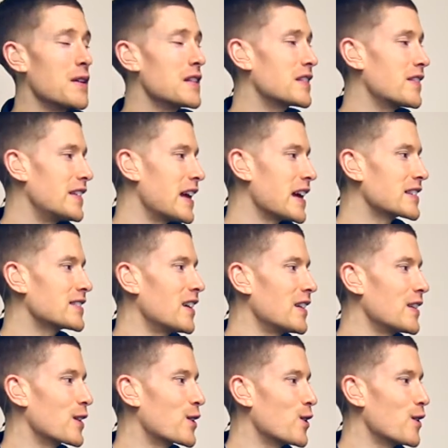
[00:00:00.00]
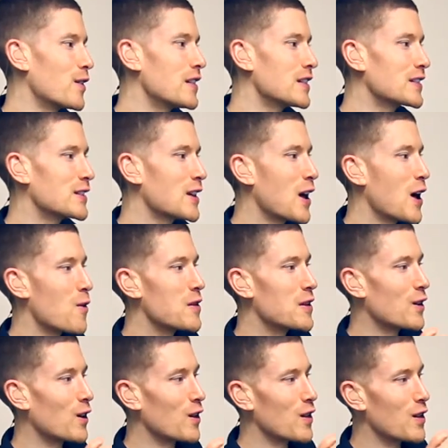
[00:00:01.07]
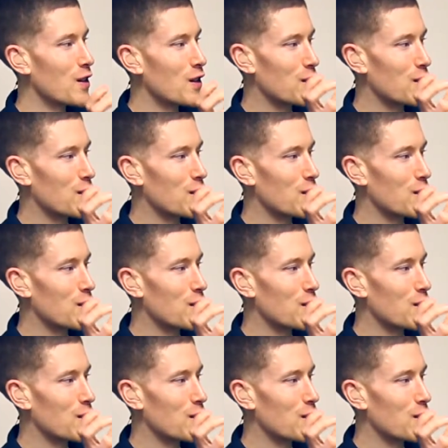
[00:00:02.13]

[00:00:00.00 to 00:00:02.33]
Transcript: into the next line of the chorus, we got